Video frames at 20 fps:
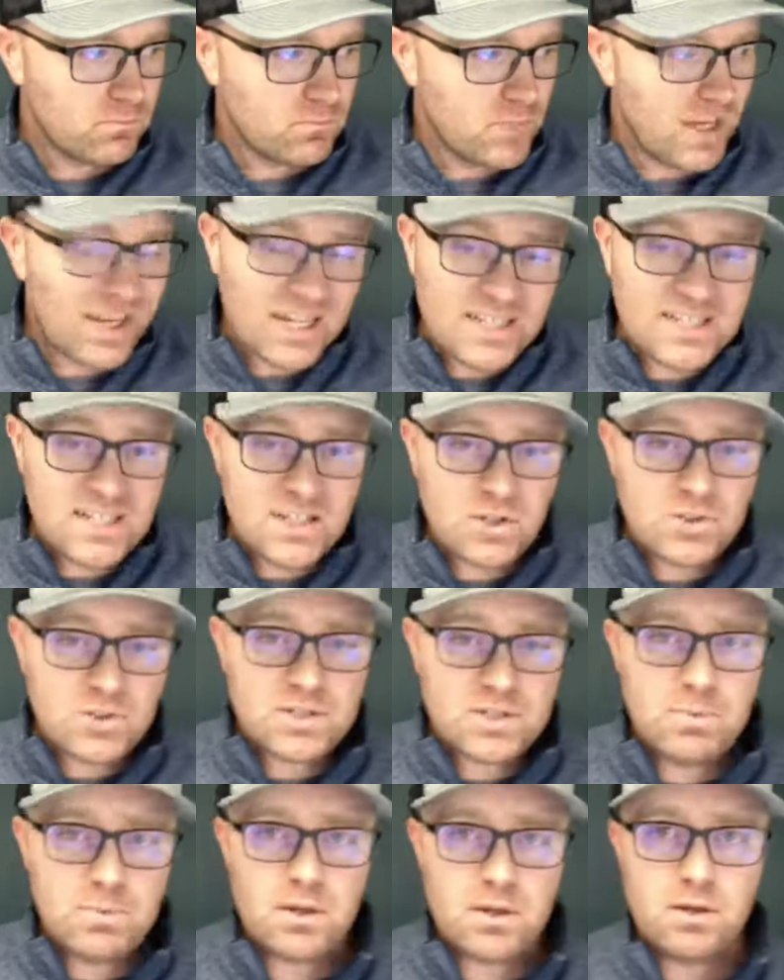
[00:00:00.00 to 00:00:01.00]
It continues
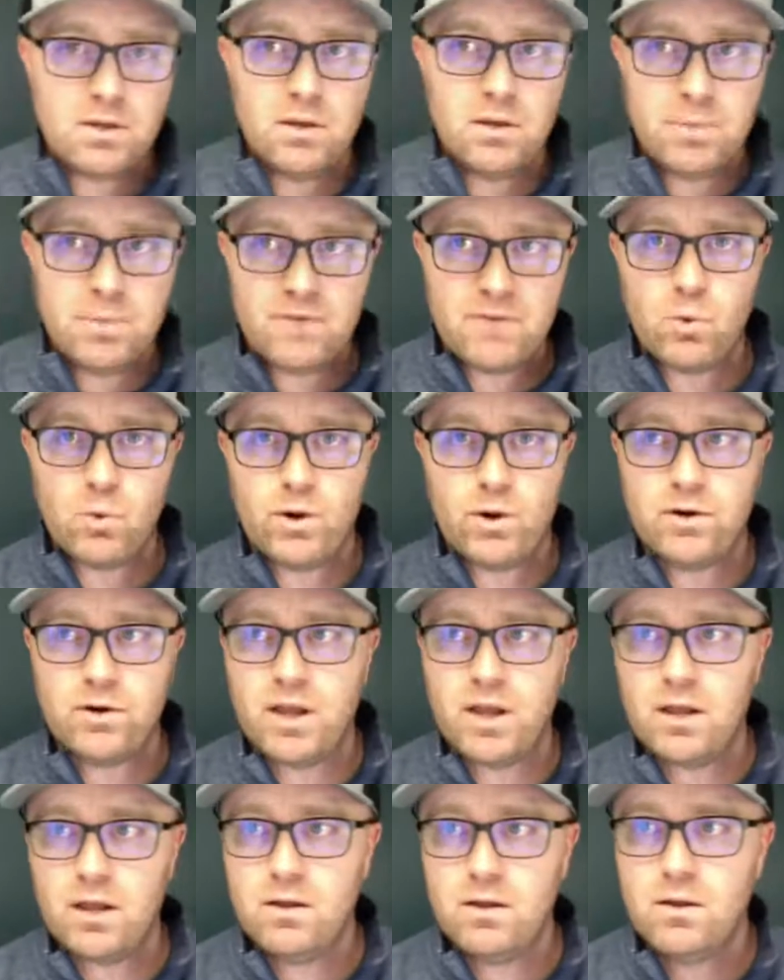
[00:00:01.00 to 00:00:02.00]
to be a bit of a weird
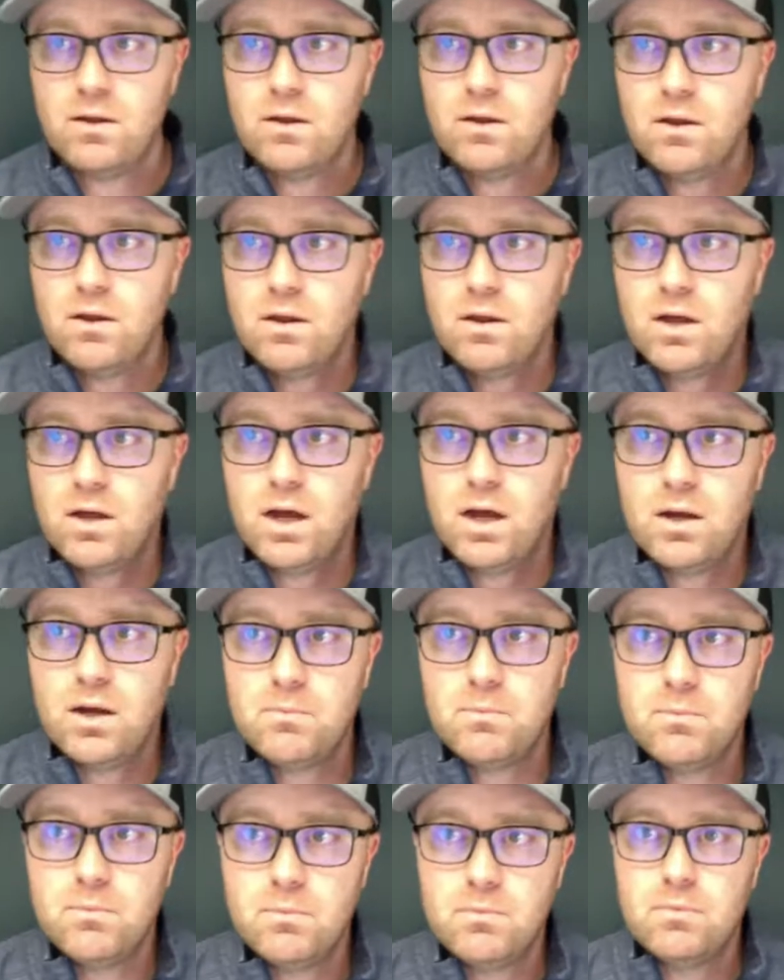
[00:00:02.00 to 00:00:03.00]
day.
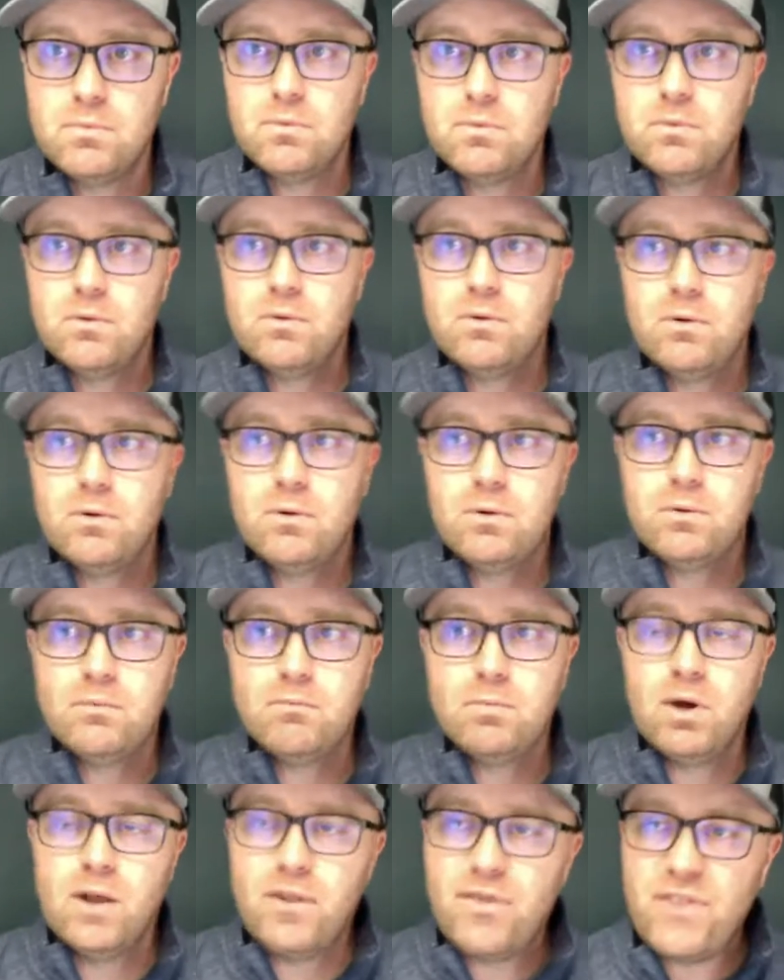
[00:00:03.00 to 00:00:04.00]

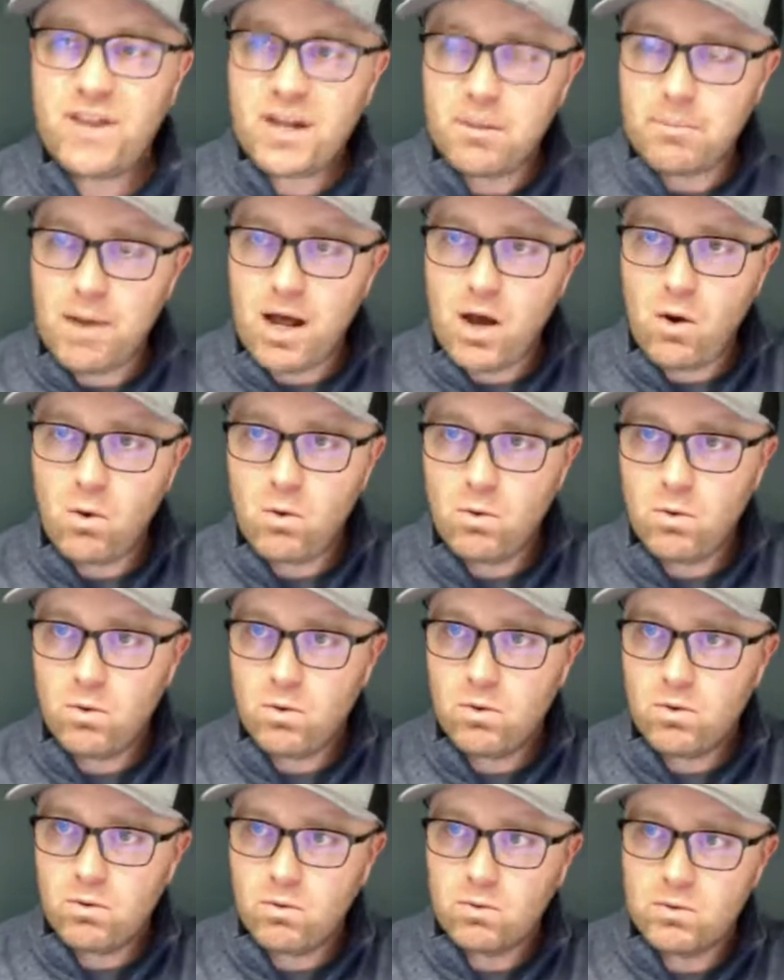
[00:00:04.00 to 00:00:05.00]
But think about,
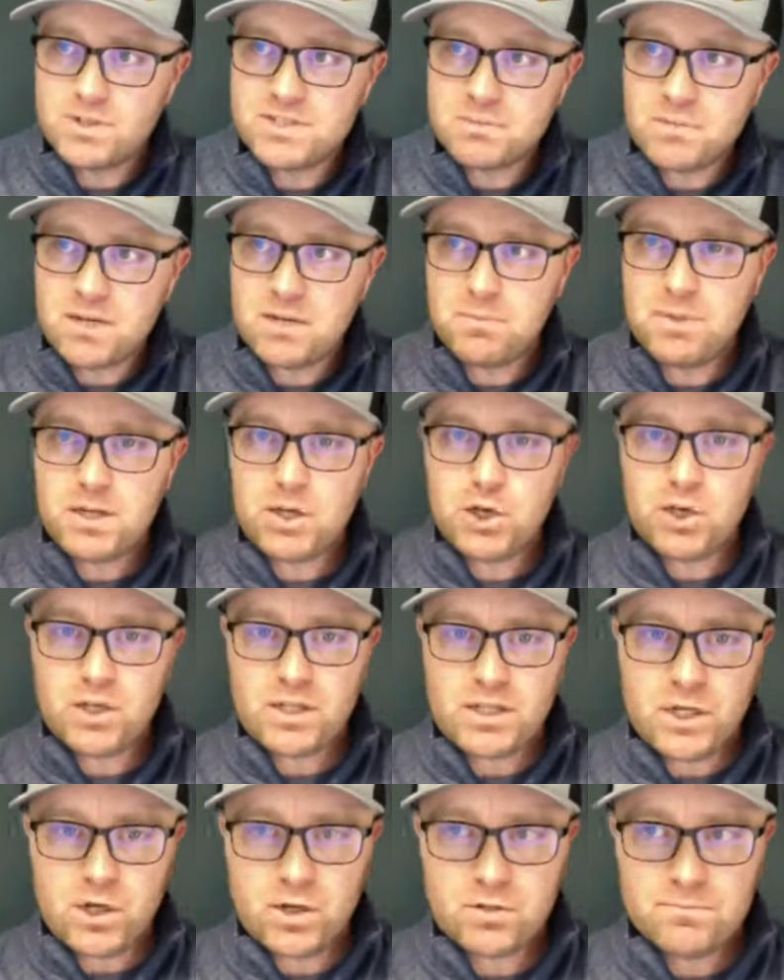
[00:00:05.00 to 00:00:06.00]
what does it mean to be a good
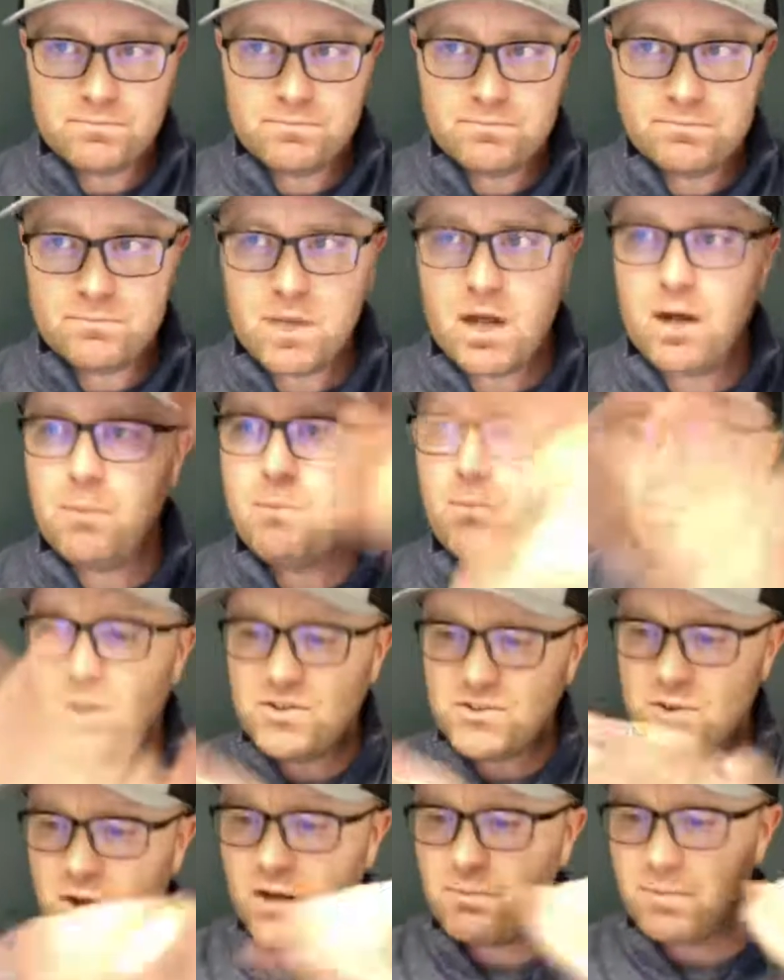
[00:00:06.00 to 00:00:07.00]
leader?
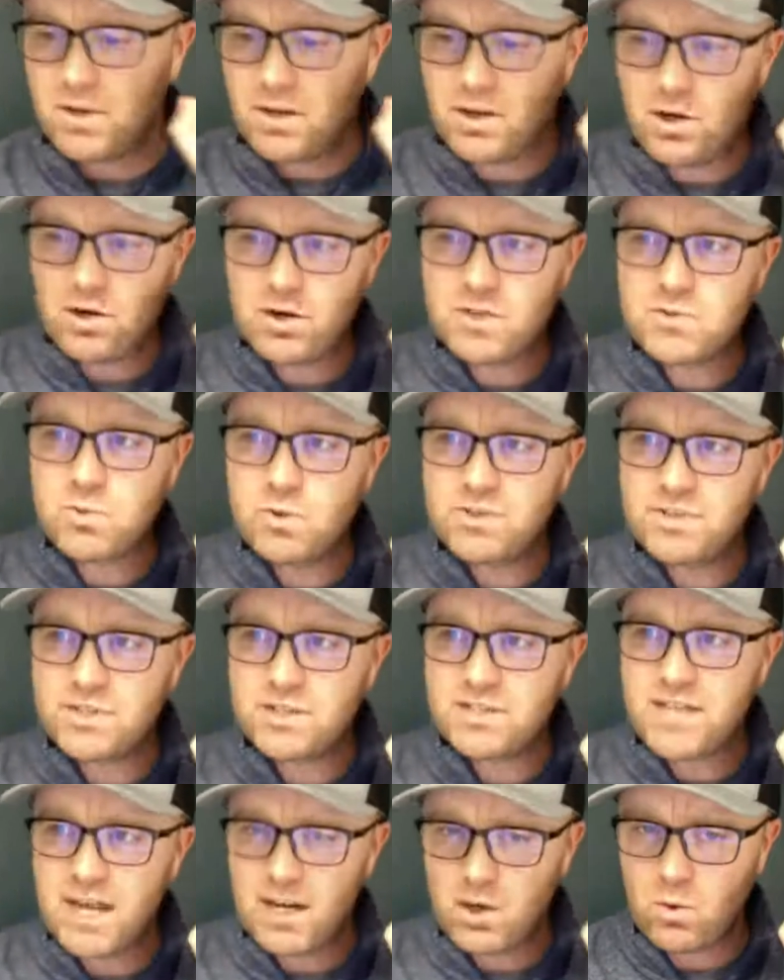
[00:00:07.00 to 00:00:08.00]
Also, I'd be curious, what's the
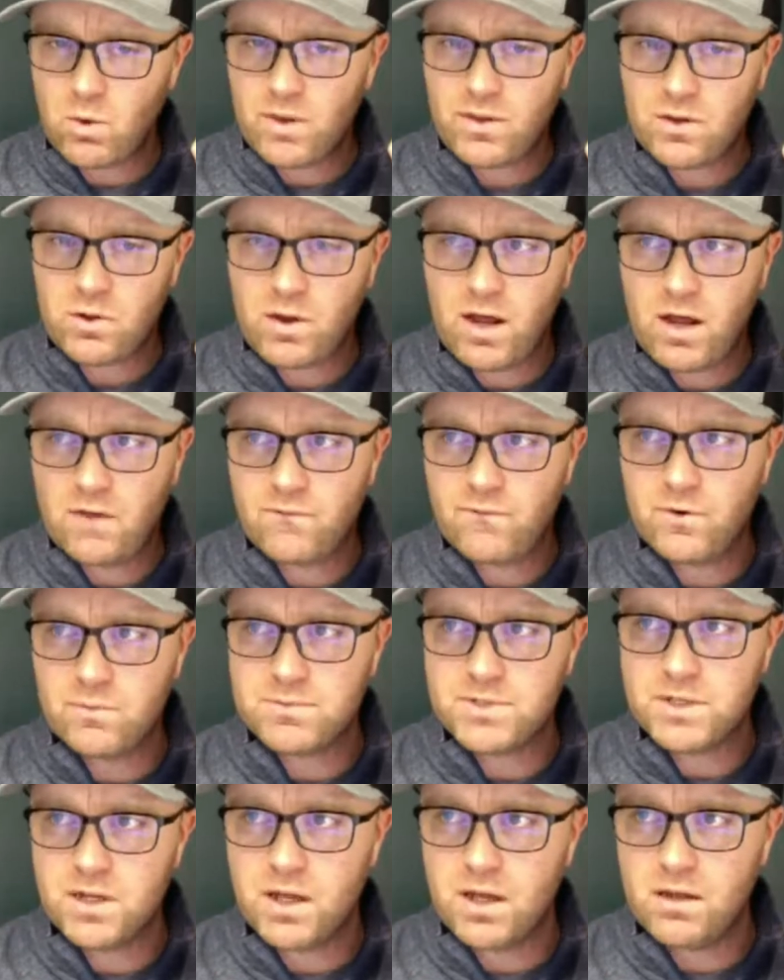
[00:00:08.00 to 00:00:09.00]
takeaway that you have from
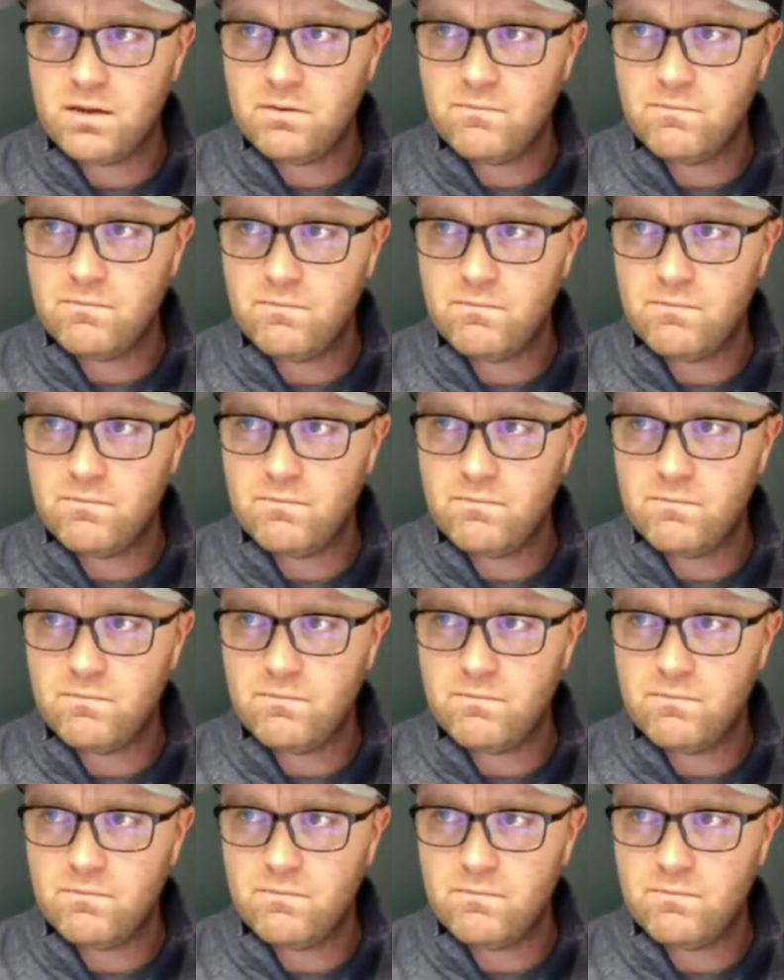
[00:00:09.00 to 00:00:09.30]
today?